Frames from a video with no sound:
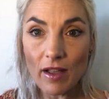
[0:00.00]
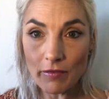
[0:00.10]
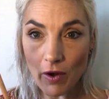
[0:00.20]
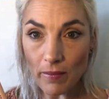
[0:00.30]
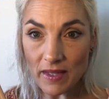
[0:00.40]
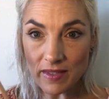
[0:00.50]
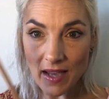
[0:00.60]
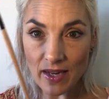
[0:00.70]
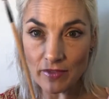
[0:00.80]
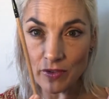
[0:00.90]
From the
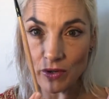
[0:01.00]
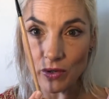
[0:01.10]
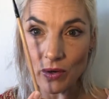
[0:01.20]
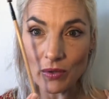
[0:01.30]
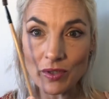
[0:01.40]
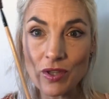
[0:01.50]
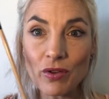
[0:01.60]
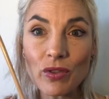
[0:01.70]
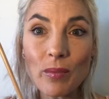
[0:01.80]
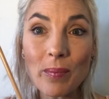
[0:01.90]
side of your nose
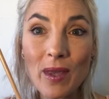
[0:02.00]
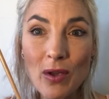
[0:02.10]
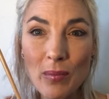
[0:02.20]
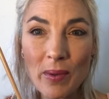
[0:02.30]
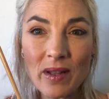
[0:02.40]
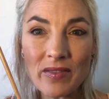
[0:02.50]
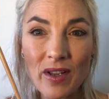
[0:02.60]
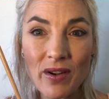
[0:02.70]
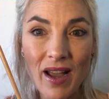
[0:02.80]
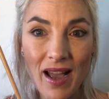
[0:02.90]
through the pupil of
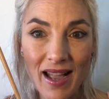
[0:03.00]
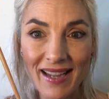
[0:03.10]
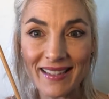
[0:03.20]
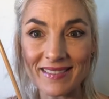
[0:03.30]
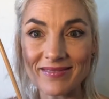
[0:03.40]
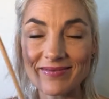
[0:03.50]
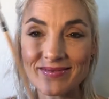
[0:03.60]
your eye